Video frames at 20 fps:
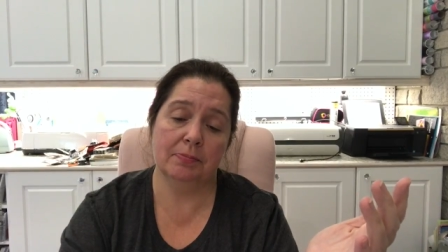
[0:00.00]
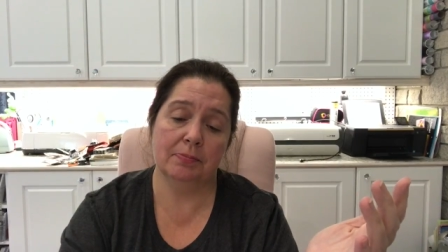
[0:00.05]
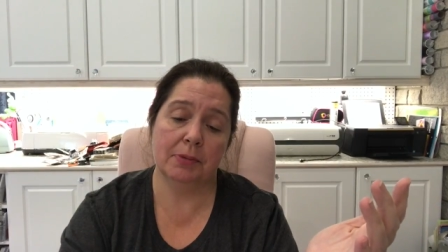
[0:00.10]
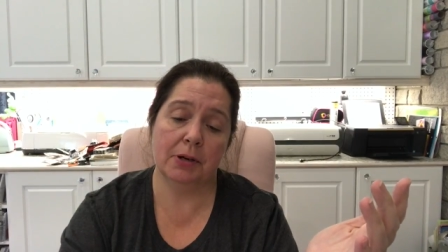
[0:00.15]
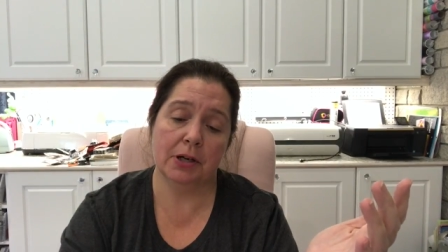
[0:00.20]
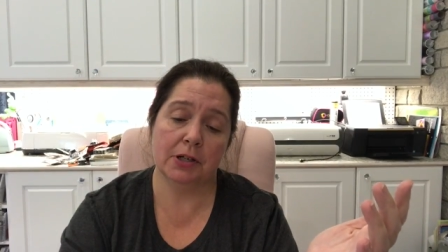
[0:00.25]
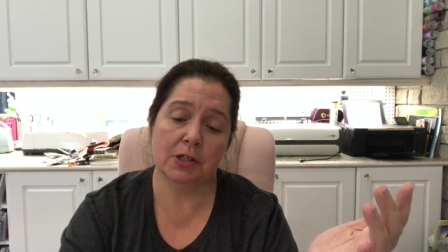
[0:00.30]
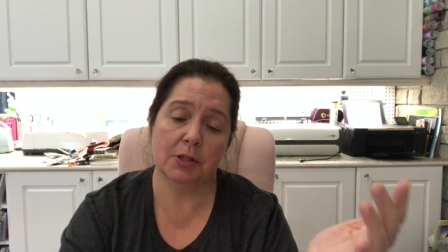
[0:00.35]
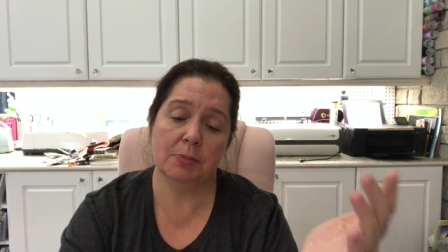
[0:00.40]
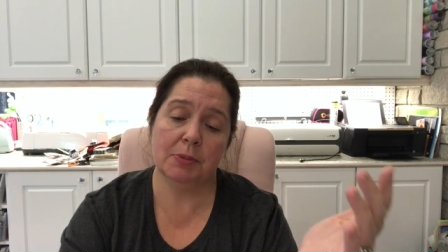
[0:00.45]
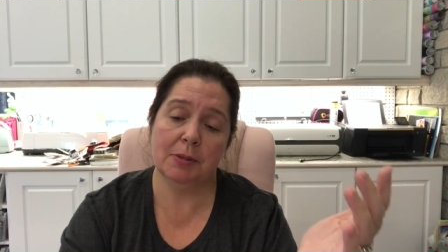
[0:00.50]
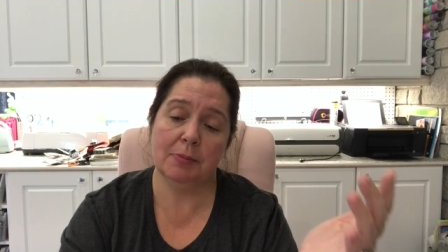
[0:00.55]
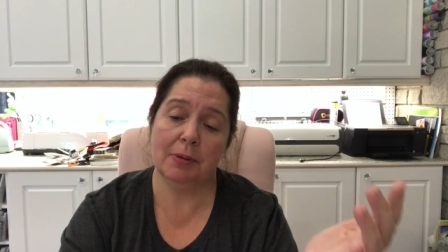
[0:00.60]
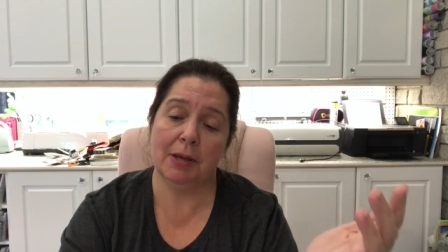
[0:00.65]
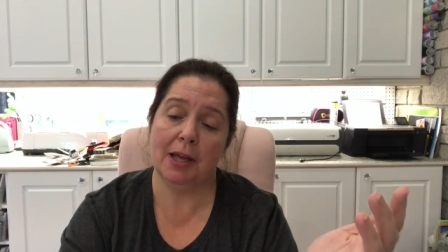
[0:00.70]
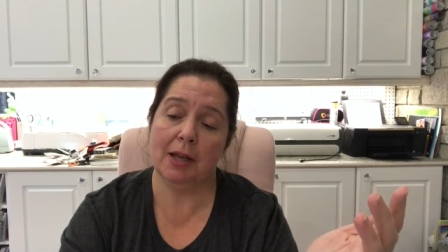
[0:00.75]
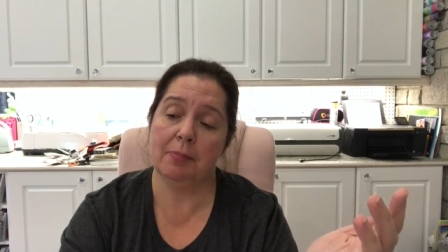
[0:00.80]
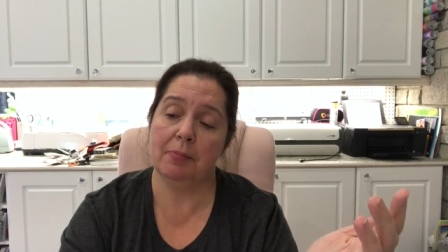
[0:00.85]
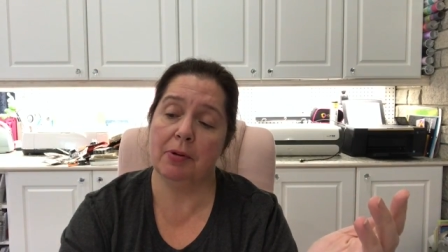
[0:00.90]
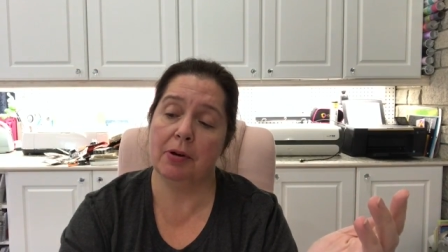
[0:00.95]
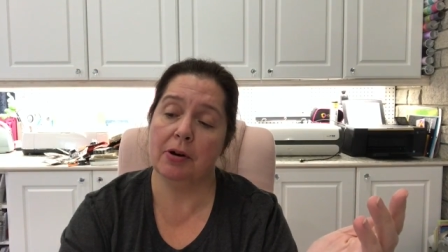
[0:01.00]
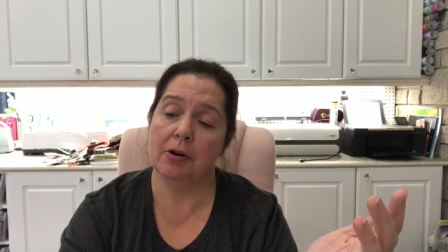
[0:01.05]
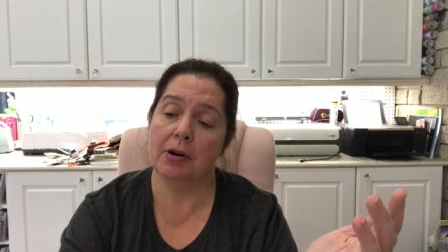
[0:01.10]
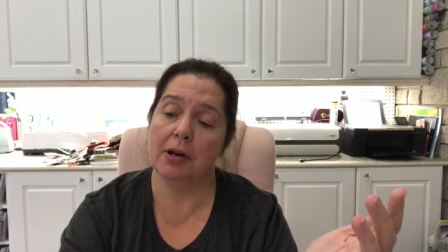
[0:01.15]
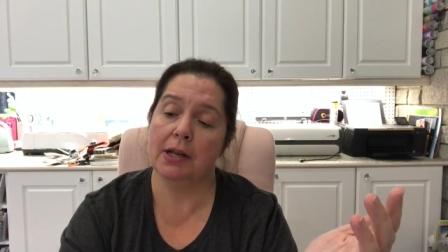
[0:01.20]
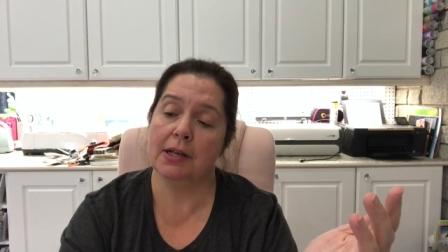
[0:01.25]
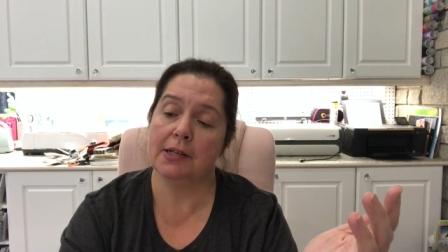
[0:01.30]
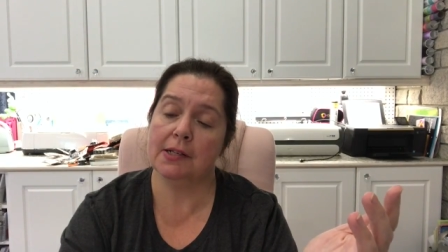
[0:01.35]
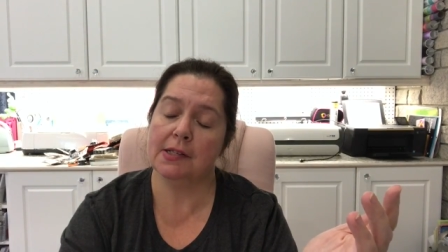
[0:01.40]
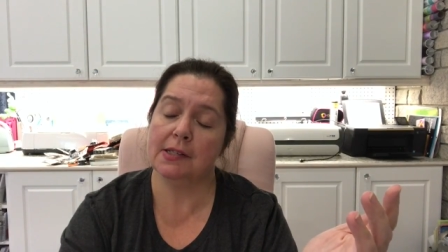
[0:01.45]
parchment paper.
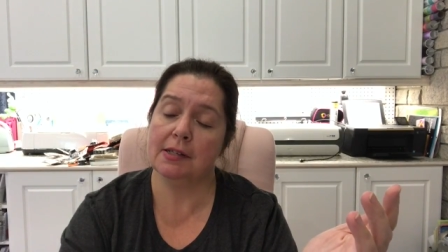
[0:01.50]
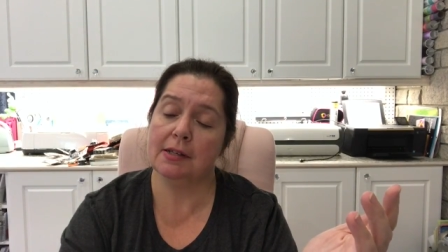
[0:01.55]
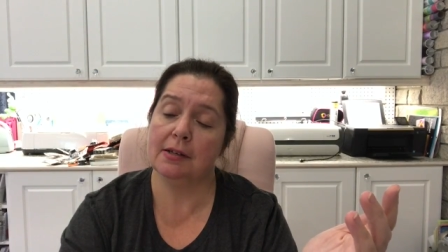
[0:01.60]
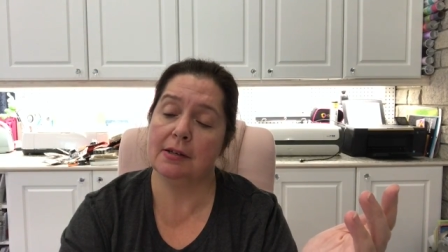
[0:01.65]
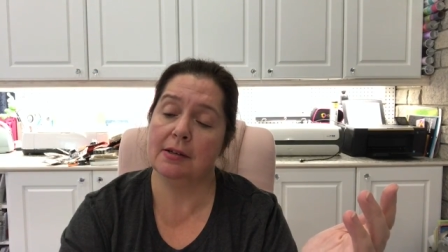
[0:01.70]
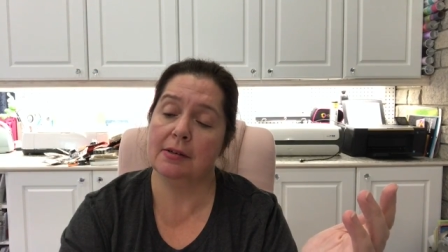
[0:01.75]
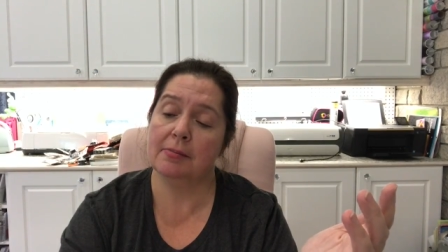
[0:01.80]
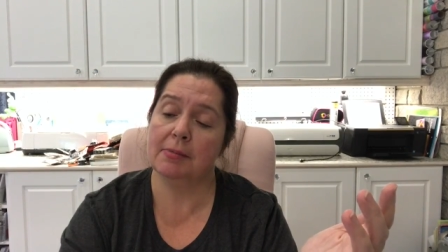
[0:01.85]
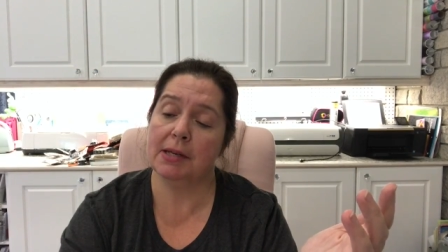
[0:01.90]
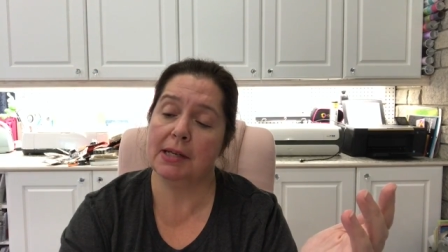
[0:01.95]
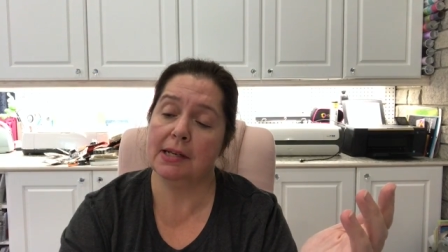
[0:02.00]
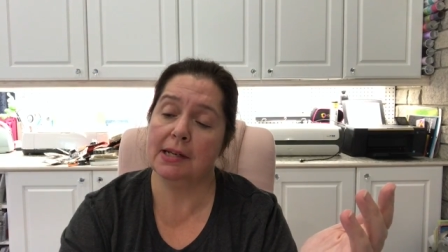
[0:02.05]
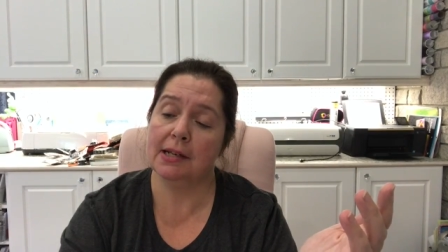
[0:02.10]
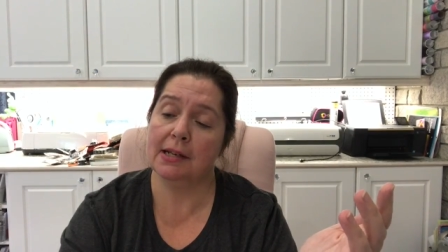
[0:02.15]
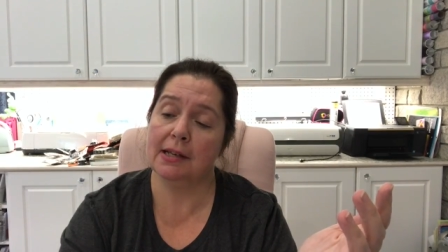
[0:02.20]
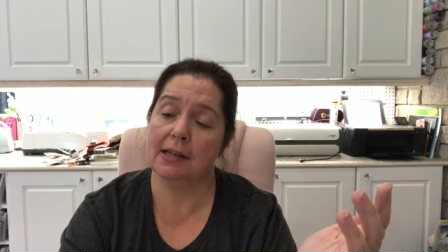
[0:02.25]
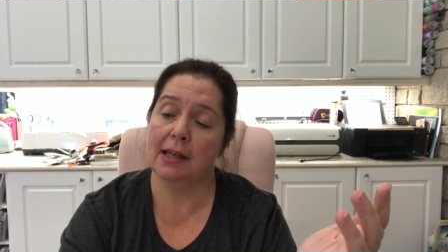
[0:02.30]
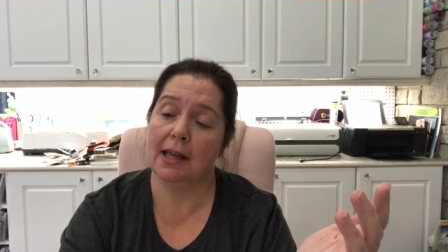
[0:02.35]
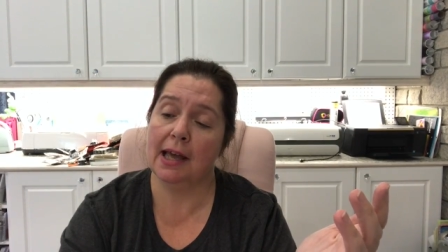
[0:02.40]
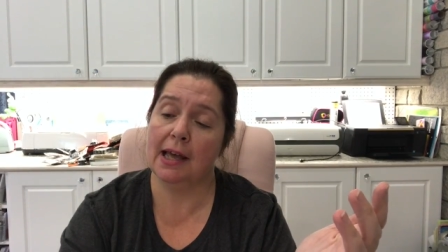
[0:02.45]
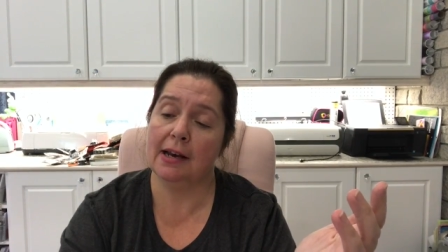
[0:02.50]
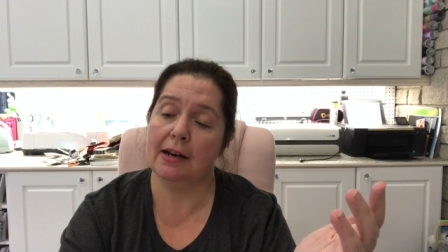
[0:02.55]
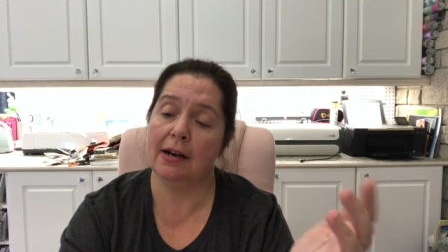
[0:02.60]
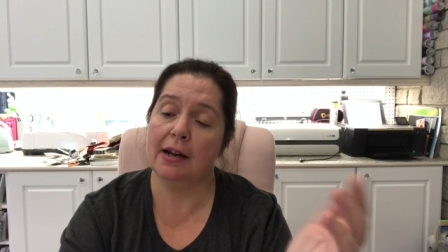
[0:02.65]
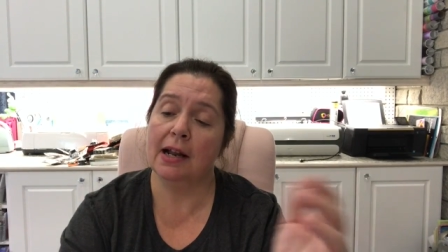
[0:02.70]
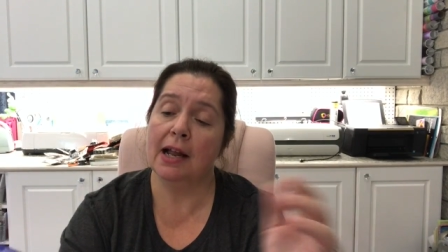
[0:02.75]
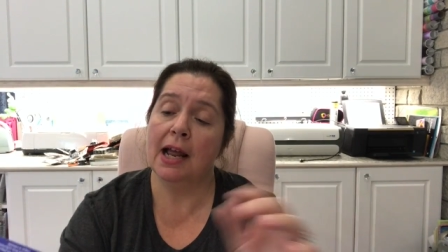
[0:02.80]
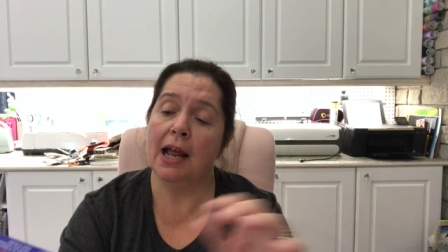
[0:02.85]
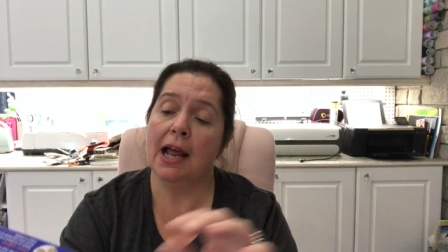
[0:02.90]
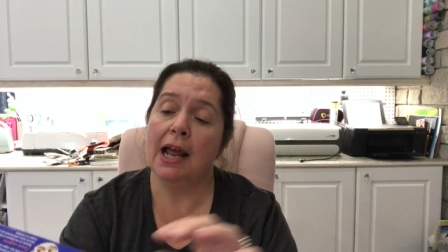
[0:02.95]
It is made in Canada,